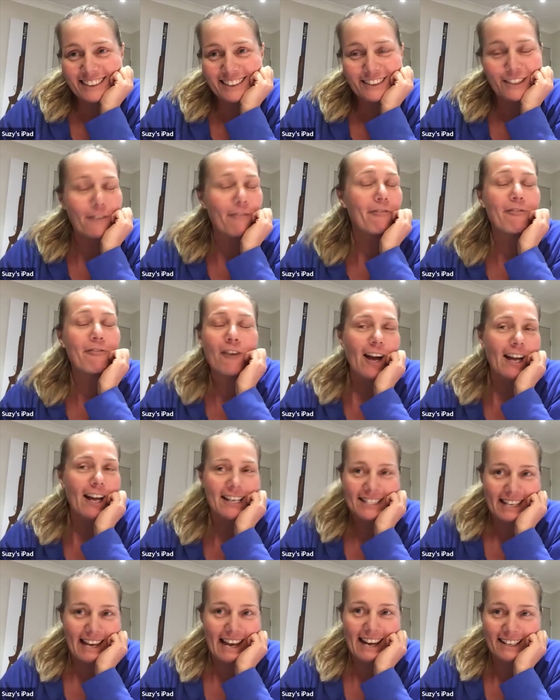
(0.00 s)
to fight
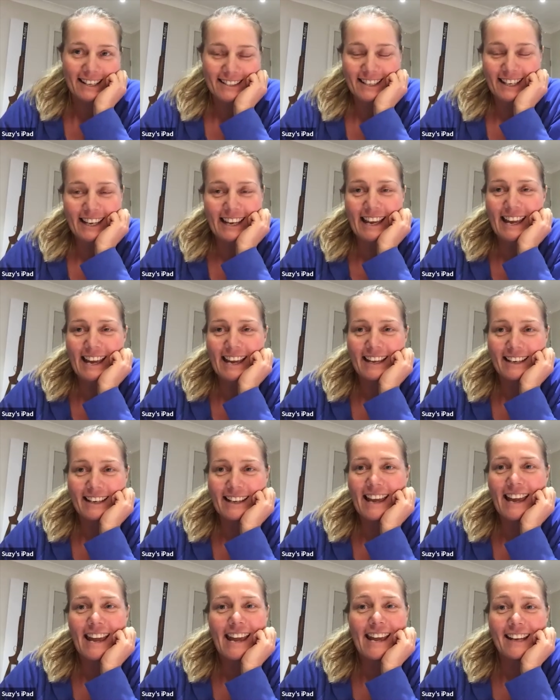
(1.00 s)
as hard as I can,
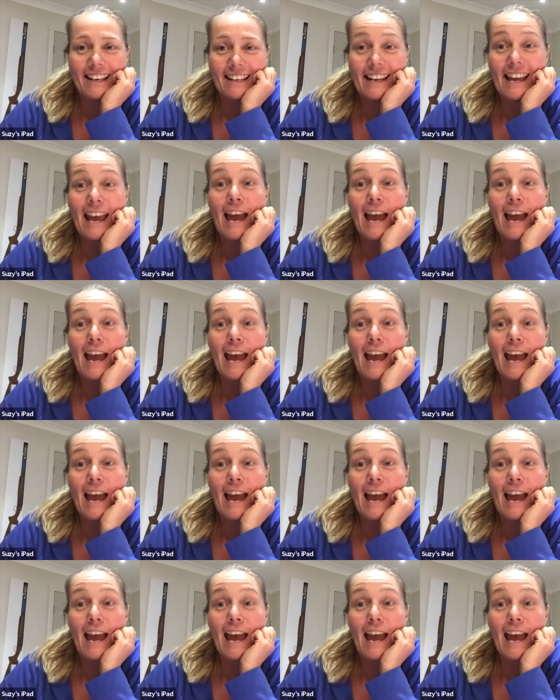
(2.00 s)
and